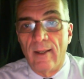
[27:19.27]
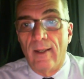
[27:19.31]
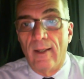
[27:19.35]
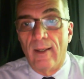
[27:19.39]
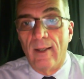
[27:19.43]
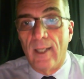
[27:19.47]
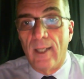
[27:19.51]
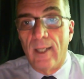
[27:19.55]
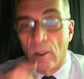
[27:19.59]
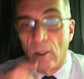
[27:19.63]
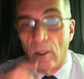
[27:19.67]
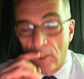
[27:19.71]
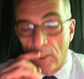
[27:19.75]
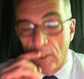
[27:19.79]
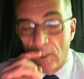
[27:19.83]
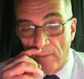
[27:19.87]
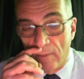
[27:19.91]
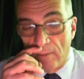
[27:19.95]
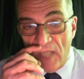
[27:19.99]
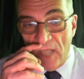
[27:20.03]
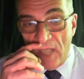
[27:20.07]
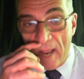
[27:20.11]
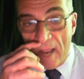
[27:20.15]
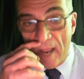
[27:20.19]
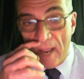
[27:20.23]
You know,
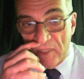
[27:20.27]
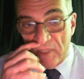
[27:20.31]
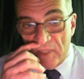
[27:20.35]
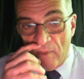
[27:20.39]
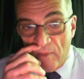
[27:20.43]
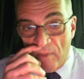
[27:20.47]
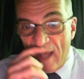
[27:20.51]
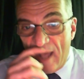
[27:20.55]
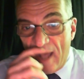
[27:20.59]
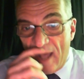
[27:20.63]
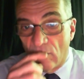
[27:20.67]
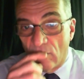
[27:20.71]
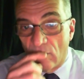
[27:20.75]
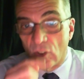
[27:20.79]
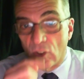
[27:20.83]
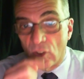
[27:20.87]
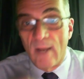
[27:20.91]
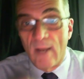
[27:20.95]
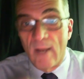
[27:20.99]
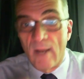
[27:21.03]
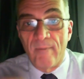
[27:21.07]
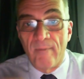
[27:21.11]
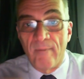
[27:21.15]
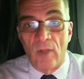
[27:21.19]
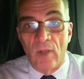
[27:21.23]
sometimes models
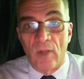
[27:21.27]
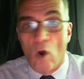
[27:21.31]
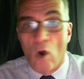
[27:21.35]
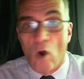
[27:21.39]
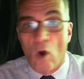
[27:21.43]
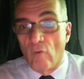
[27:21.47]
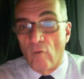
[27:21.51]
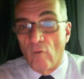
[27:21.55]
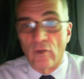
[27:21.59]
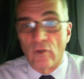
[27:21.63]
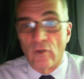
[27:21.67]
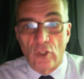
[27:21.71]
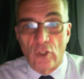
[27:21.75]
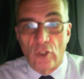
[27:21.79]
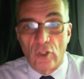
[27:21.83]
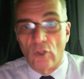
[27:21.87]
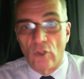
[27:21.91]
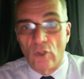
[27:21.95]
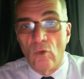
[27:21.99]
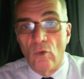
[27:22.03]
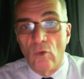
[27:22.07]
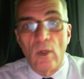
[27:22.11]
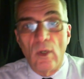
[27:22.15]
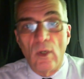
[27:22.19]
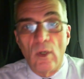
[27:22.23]

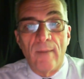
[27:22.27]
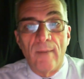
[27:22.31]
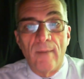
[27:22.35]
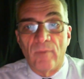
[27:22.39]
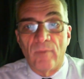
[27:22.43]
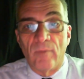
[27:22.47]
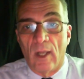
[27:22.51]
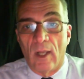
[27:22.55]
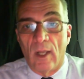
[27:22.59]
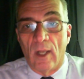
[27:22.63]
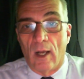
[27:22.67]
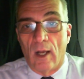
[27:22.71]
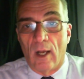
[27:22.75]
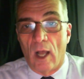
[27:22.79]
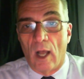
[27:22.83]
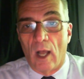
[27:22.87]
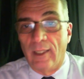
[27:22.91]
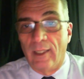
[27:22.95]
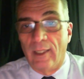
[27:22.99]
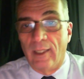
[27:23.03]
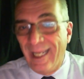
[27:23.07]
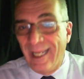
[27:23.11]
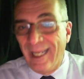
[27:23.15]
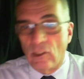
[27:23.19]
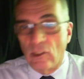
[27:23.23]
overdo uh, a
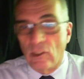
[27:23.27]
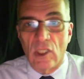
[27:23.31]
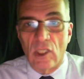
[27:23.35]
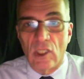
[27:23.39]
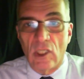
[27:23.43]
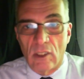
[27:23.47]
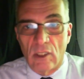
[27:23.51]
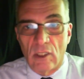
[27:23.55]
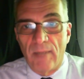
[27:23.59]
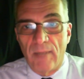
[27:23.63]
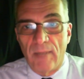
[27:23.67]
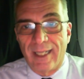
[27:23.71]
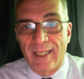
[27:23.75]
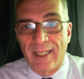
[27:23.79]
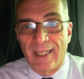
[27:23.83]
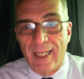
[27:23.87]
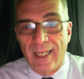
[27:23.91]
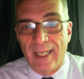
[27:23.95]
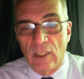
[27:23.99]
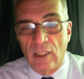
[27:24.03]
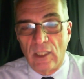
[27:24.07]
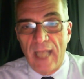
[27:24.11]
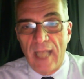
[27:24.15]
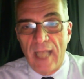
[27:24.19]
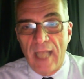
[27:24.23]
lead system that
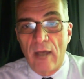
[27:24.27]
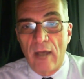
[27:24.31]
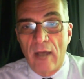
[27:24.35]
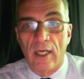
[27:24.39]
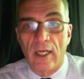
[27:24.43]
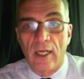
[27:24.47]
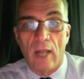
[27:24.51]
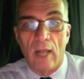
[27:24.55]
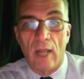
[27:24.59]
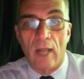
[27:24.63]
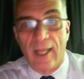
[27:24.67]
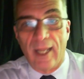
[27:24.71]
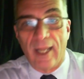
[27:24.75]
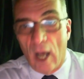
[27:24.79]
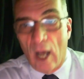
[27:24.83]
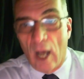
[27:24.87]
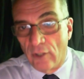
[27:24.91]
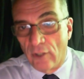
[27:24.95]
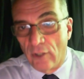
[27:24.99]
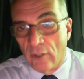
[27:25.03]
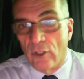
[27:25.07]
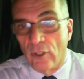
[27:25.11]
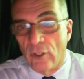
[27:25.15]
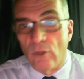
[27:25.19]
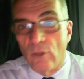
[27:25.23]
kicks out and they
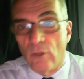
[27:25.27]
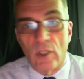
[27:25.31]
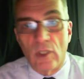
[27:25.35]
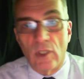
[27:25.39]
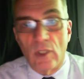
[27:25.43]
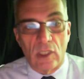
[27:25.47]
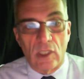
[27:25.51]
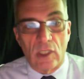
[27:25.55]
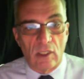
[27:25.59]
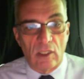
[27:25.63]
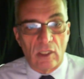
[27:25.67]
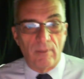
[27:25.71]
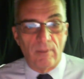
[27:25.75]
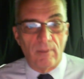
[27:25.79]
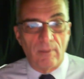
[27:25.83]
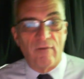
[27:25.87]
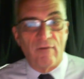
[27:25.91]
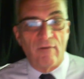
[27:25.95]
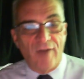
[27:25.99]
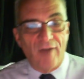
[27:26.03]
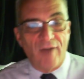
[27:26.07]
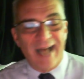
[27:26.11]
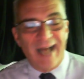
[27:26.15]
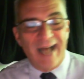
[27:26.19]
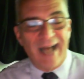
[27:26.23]
underdo the system that
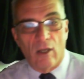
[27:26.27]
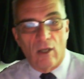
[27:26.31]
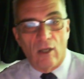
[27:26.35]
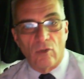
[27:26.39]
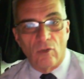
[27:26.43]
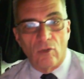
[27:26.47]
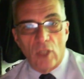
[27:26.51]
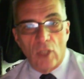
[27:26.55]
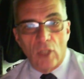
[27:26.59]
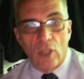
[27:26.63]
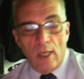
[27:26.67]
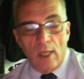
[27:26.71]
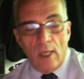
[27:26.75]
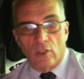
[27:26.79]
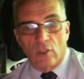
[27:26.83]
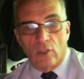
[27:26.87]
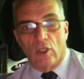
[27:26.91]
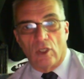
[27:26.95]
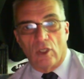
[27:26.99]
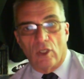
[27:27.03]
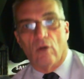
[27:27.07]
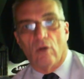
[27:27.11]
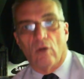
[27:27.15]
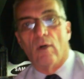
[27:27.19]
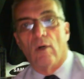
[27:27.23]
follows.
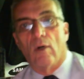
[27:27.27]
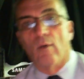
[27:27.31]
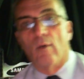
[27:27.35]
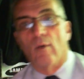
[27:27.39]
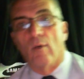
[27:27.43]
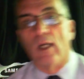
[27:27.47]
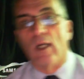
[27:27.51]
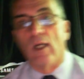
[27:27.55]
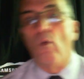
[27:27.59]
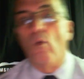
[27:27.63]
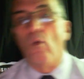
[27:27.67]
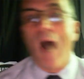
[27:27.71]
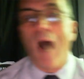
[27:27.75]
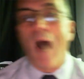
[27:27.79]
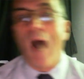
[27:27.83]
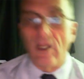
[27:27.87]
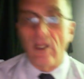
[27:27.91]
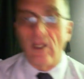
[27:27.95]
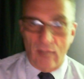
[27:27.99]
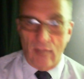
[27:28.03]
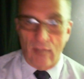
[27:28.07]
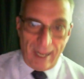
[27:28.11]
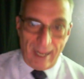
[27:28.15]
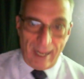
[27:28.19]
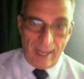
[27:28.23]
So uh, we're going to watch
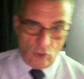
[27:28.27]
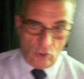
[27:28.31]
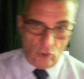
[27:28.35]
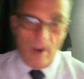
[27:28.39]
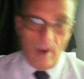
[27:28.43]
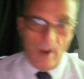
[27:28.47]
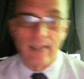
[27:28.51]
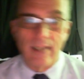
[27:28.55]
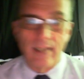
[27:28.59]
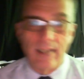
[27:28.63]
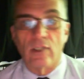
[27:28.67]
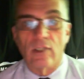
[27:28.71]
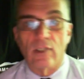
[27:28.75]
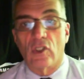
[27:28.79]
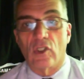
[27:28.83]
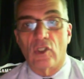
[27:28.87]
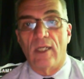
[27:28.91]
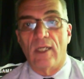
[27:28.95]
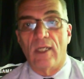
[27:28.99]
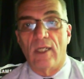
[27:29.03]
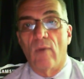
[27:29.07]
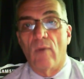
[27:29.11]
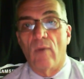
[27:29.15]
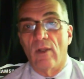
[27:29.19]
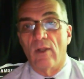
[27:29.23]
that trend and see
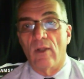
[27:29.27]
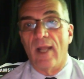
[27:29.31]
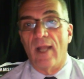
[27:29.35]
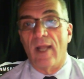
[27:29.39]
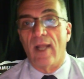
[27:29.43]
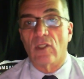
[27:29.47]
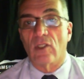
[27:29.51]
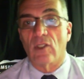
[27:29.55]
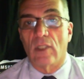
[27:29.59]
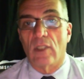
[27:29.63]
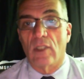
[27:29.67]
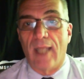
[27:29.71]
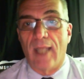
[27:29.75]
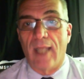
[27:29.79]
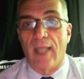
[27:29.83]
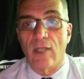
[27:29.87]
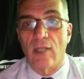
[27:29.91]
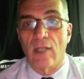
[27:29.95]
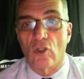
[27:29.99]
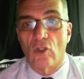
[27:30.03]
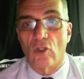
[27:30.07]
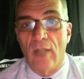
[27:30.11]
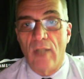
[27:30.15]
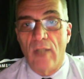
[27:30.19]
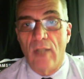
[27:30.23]
whether that's the
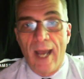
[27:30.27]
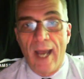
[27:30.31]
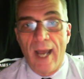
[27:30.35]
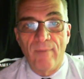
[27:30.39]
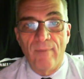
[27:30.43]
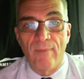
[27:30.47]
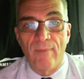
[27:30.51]
case or not.